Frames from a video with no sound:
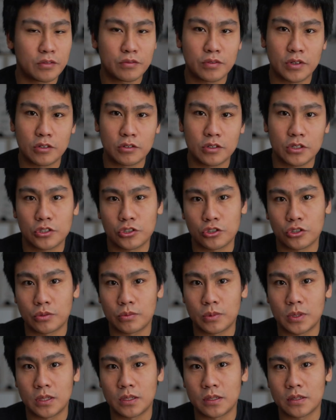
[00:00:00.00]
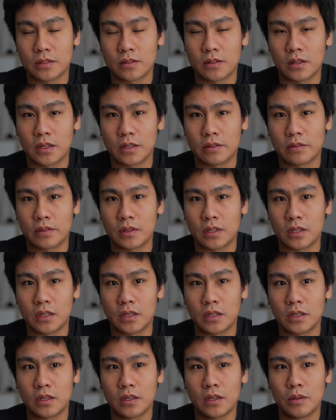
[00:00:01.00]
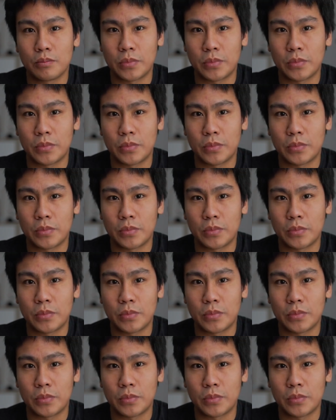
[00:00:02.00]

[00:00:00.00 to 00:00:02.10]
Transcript: found in Germany is that the